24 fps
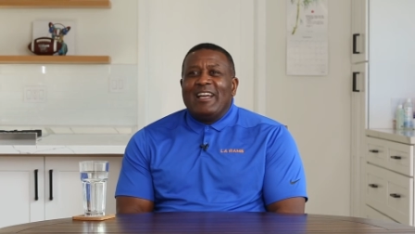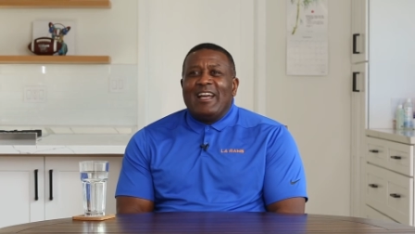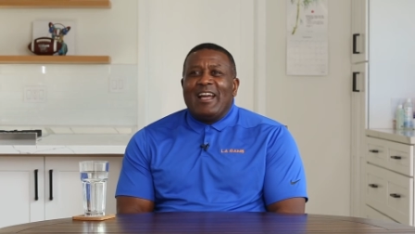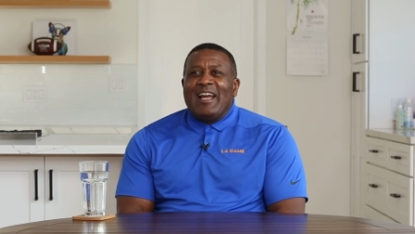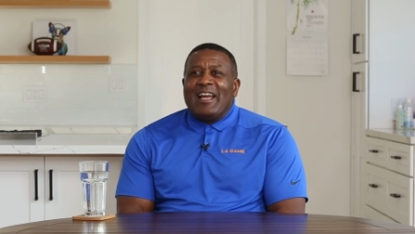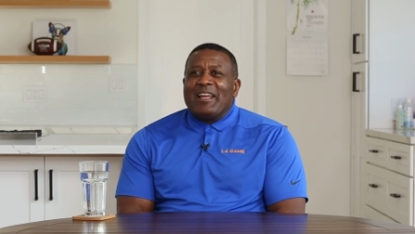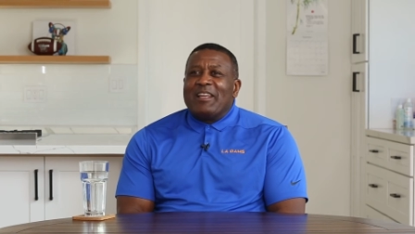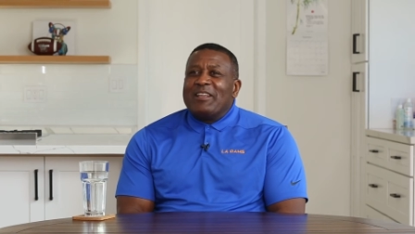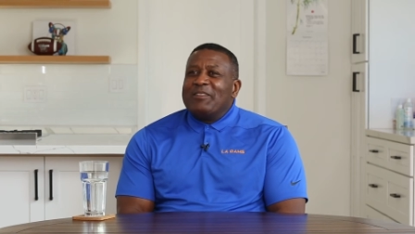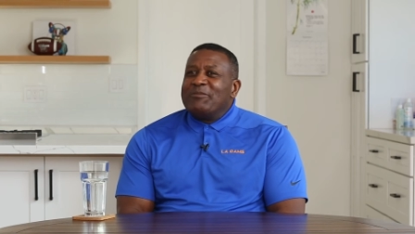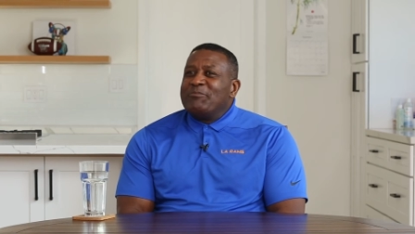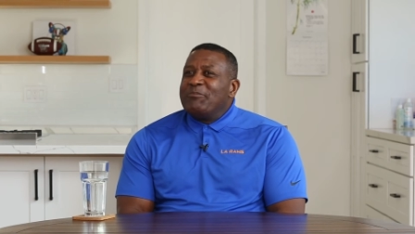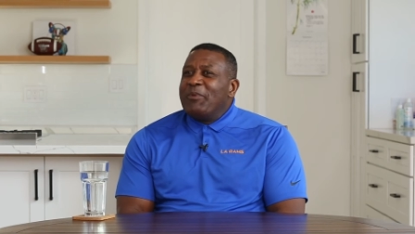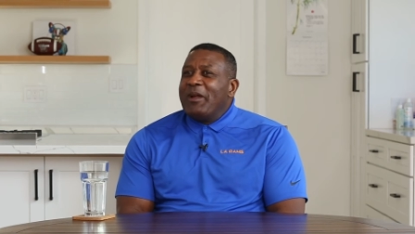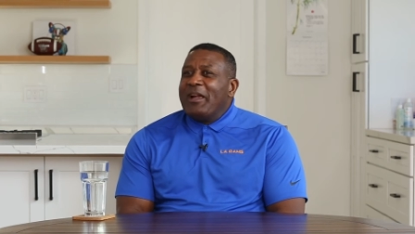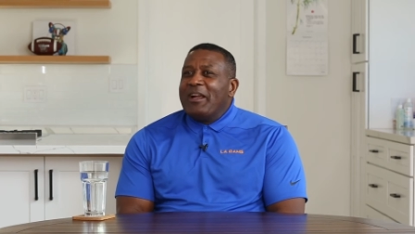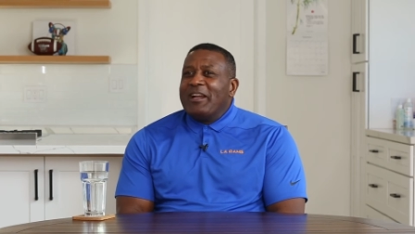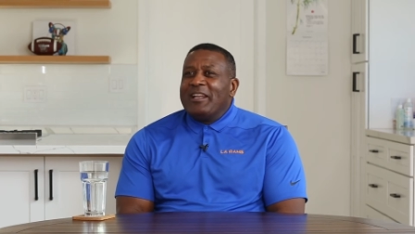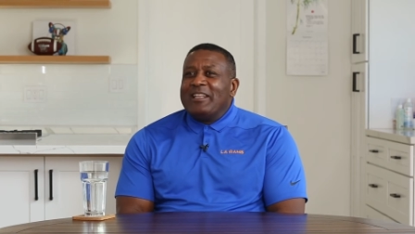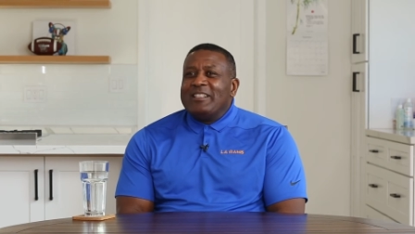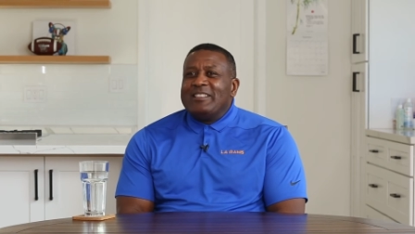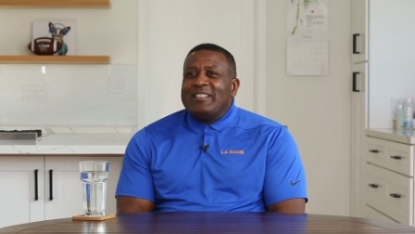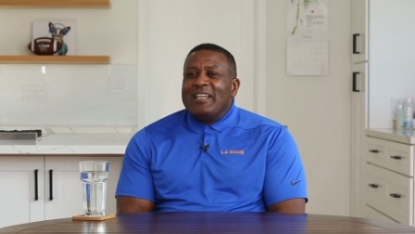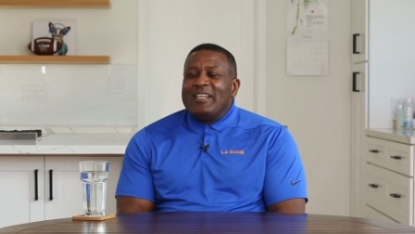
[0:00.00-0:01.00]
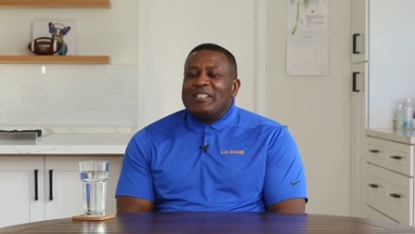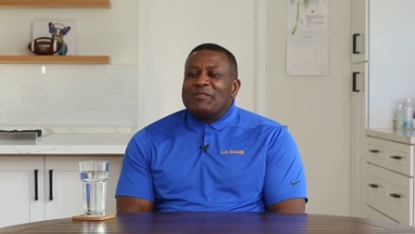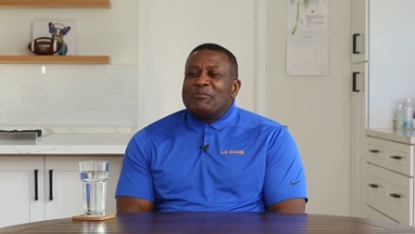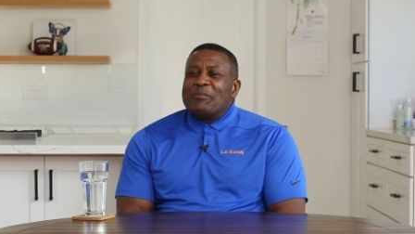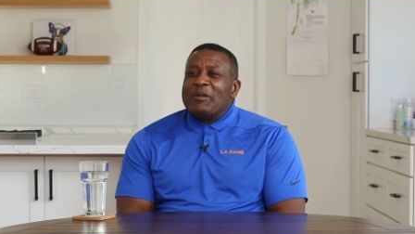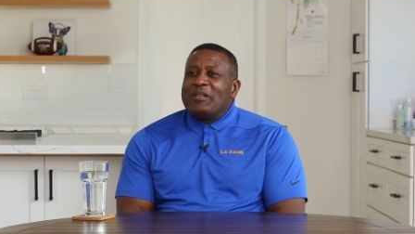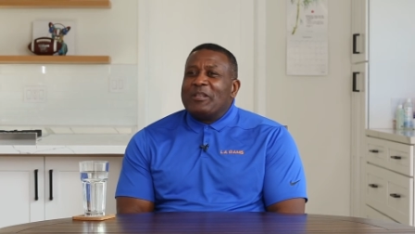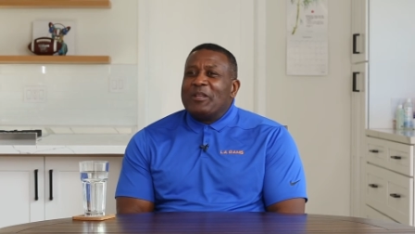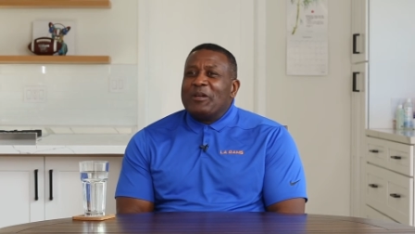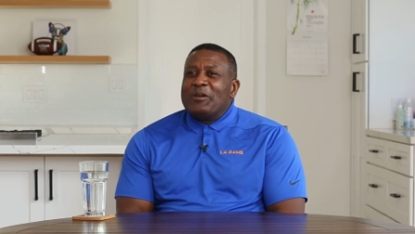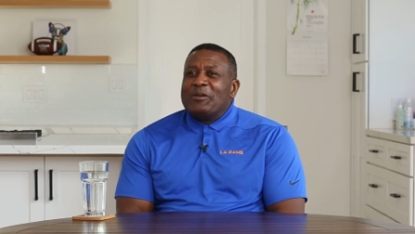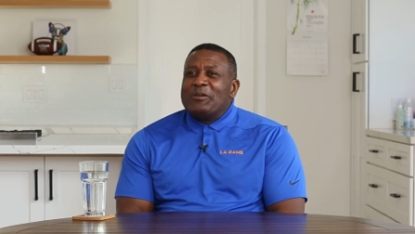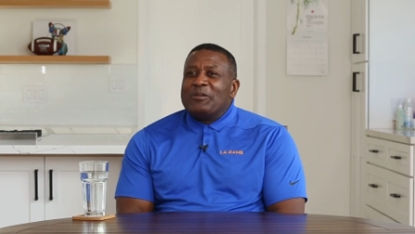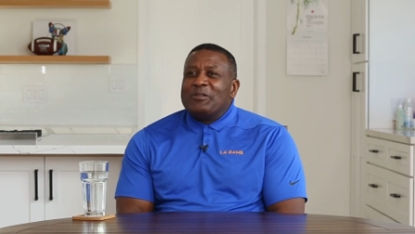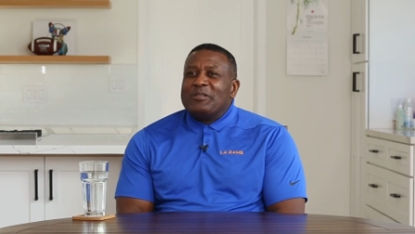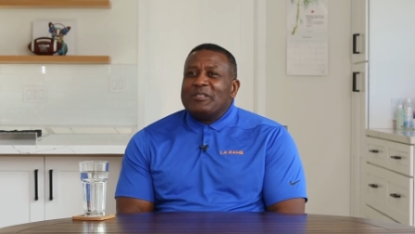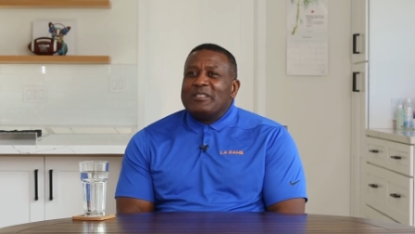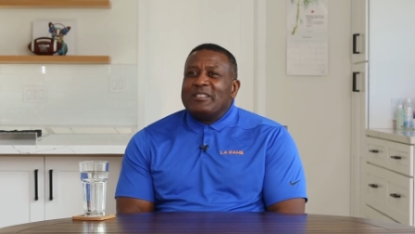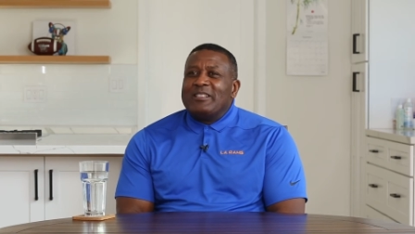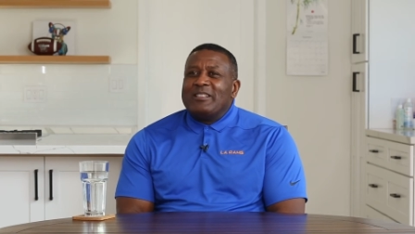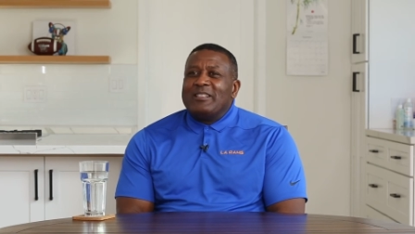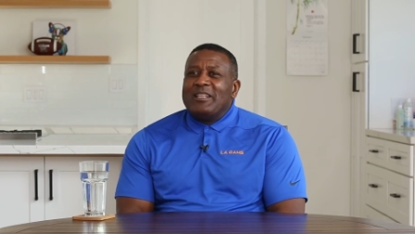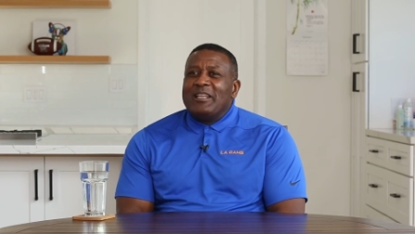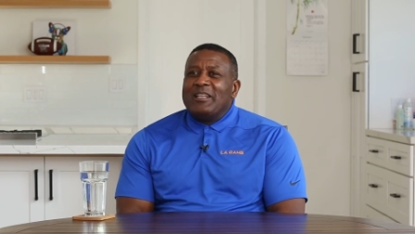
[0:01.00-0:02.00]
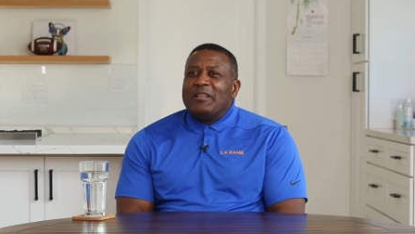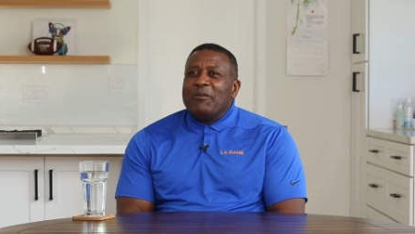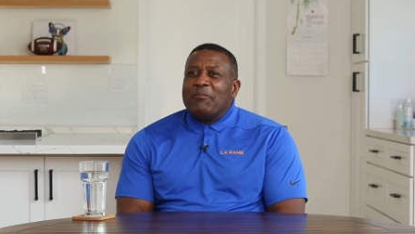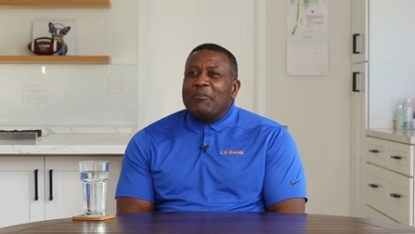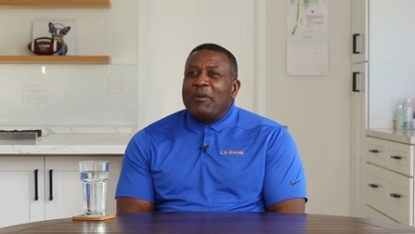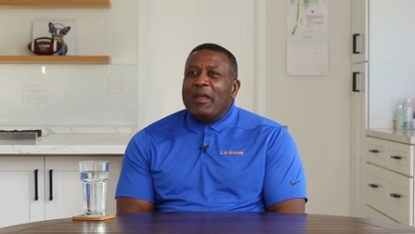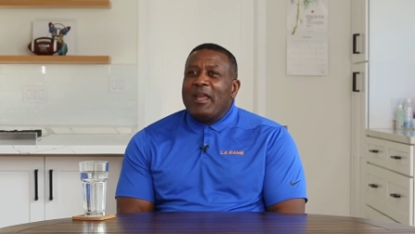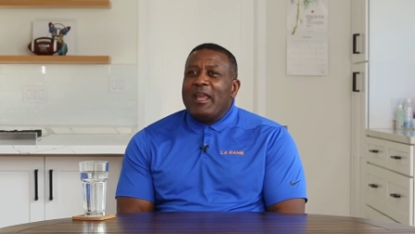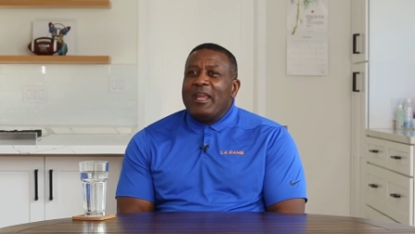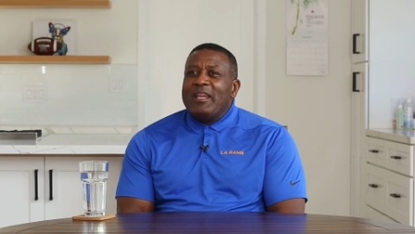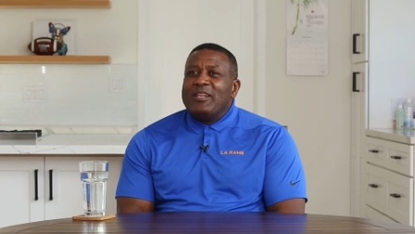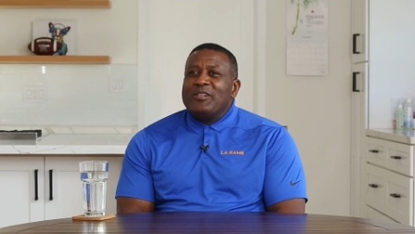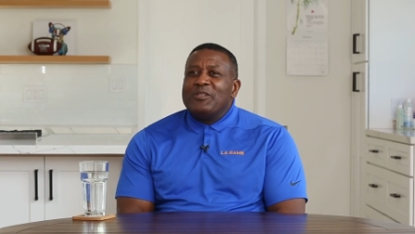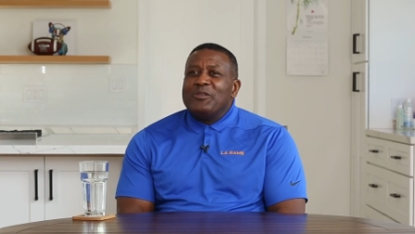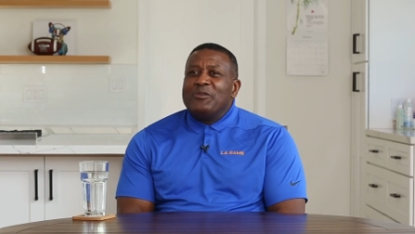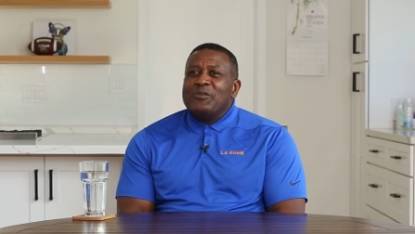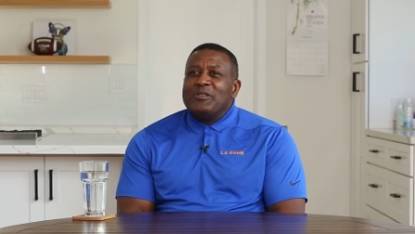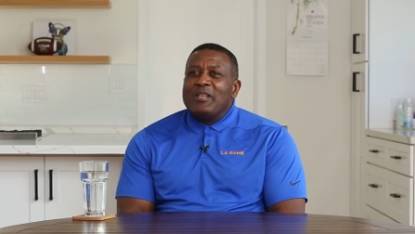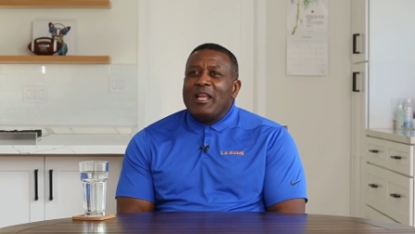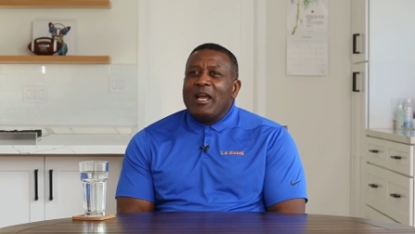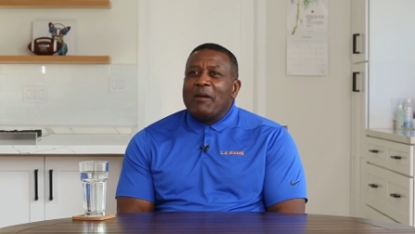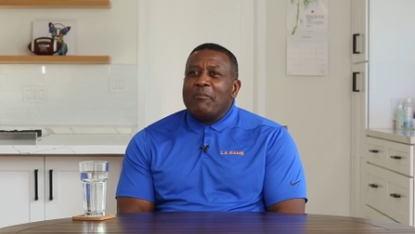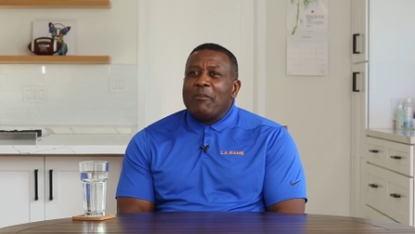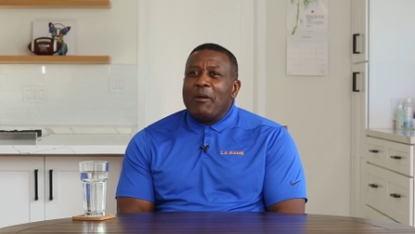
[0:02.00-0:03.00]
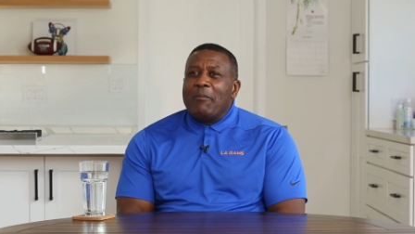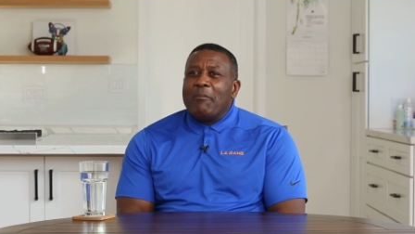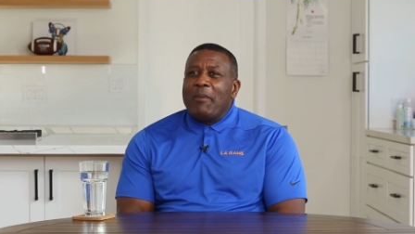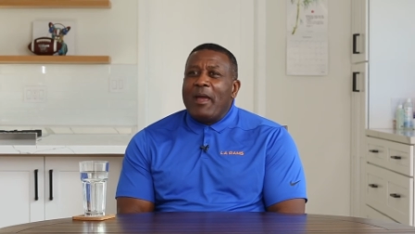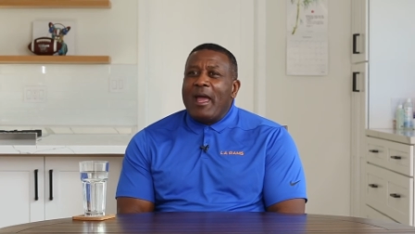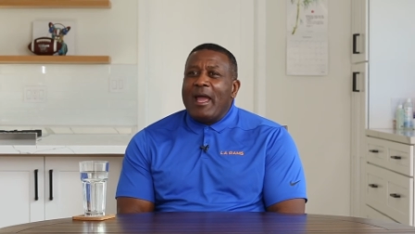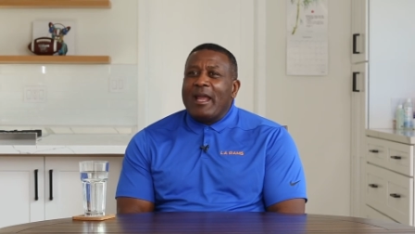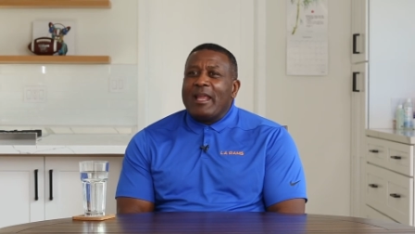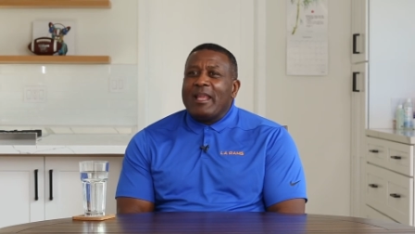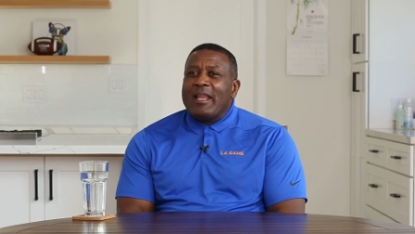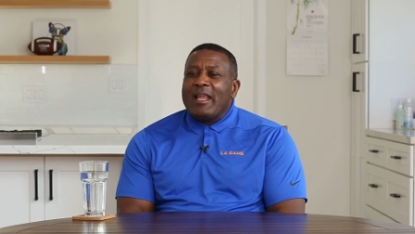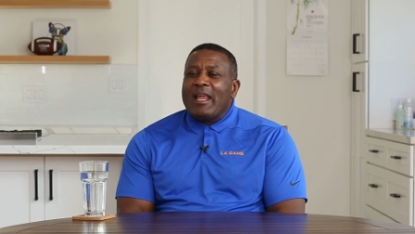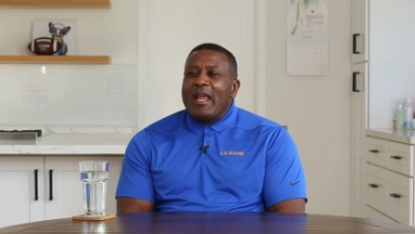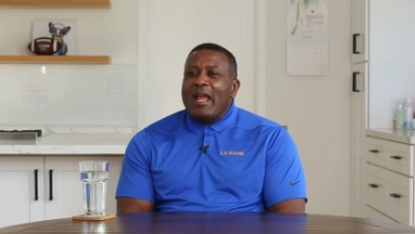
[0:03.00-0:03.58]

I could barely touch my toes, and the pain shooting down my back,